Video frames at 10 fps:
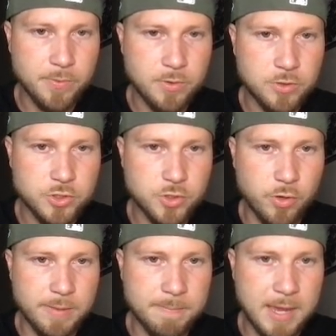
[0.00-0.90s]

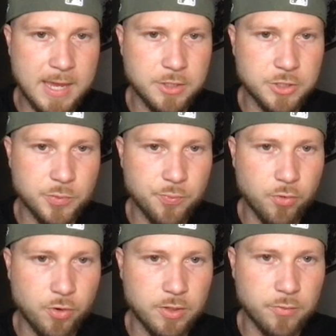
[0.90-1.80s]
So it made a
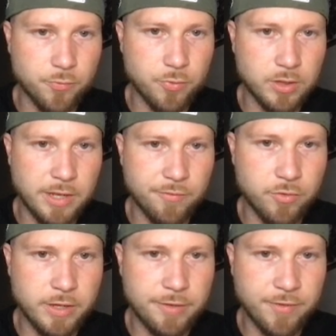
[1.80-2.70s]
support
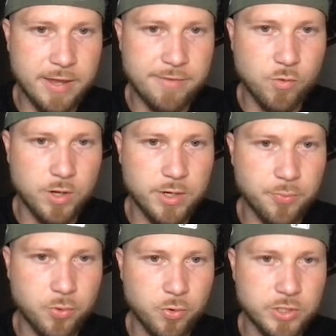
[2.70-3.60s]
level. If I even wanted
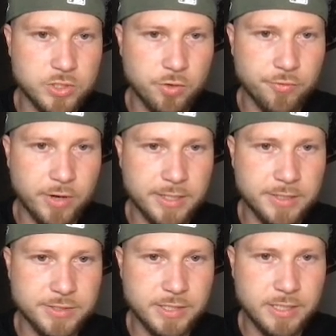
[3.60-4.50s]
to pull this over, I
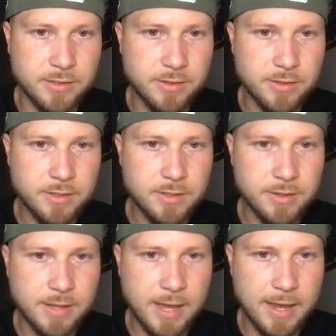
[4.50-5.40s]
can see
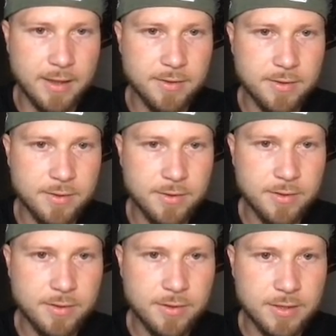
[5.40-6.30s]
that
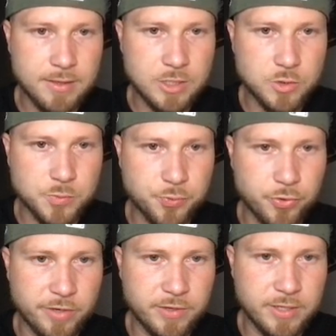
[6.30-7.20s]
this was
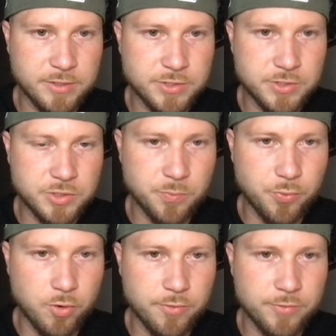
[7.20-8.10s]
previous
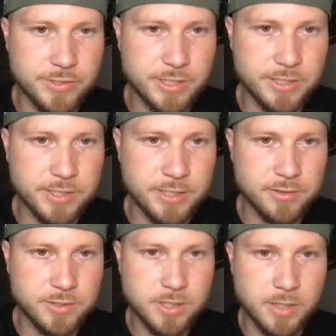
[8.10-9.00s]
support and
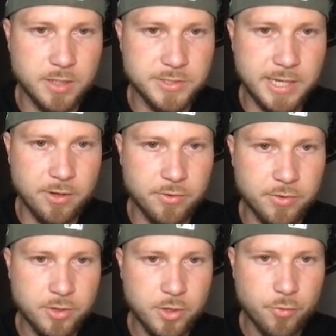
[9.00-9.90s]
resistance, comes
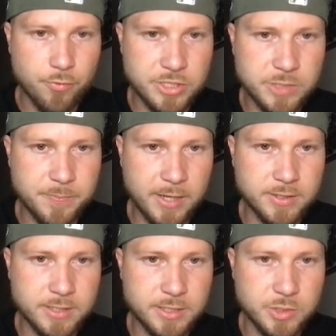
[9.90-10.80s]
down,
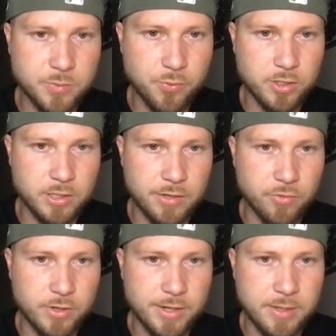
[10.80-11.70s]
respects this support
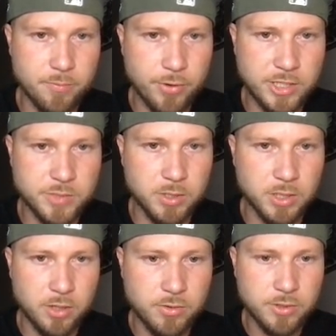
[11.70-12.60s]
level, and then breaks
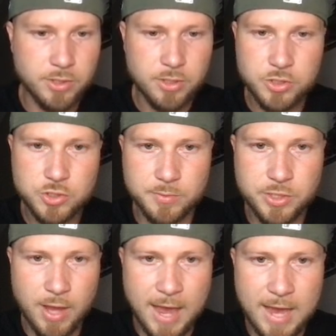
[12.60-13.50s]
below. So I'm
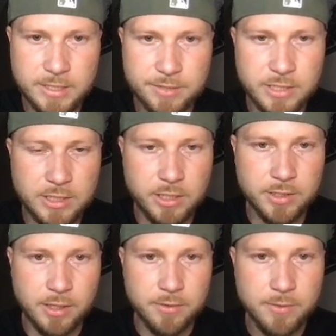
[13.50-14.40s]
still actively
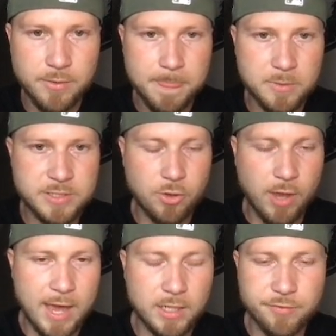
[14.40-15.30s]
looking,
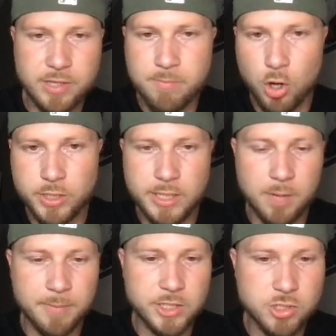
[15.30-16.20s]
still actively marking
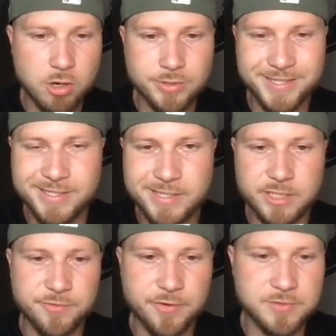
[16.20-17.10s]
down my charts. It's
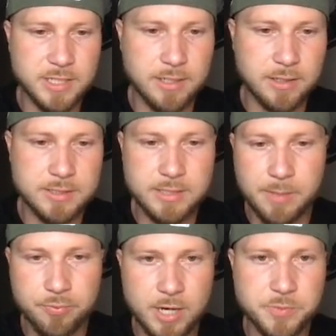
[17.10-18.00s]
6:15. Let's
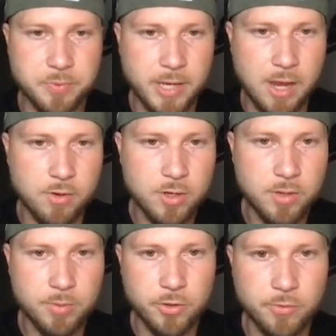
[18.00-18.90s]
let price play out.
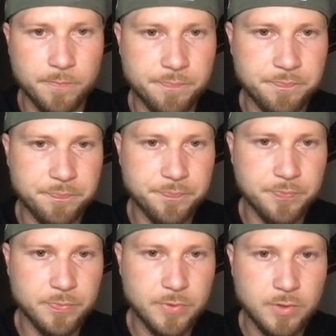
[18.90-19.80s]
Boom.
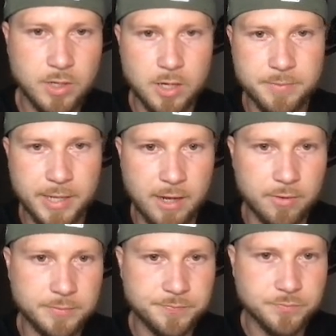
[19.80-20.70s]
Come
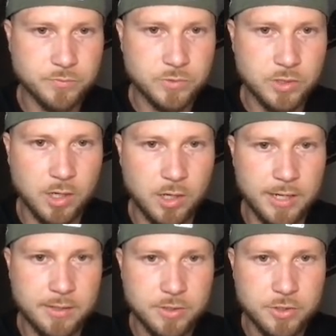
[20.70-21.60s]
down. All
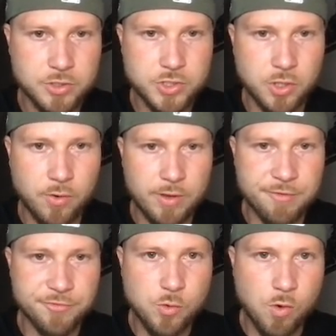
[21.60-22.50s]
right. So
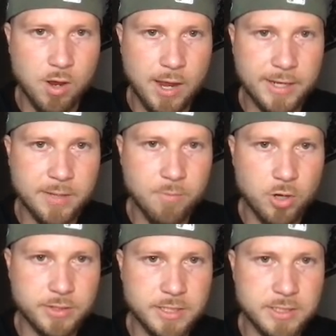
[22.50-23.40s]
if you want, I can
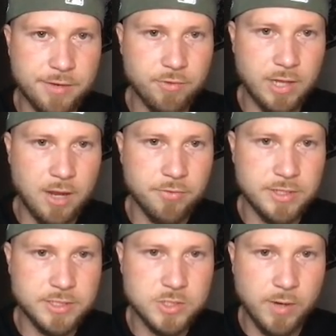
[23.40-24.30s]
mark this level out.
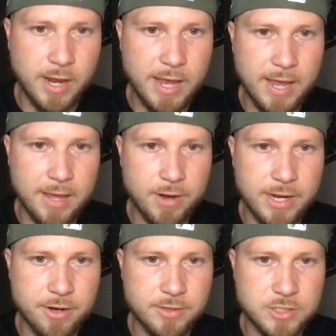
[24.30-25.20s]
This is what I had
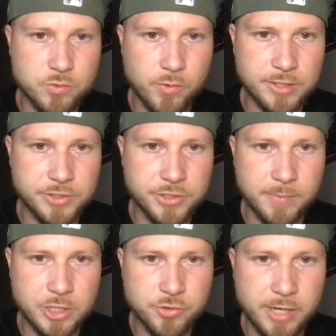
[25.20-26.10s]
right here. This is what I took
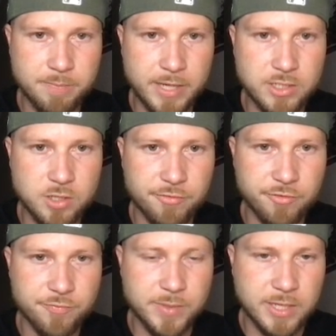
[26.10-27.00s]
my trade based off
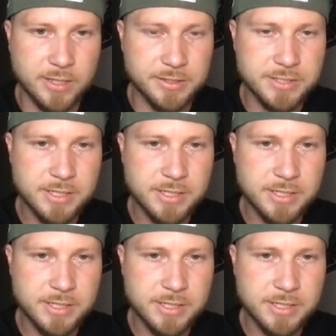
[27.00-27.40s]
of because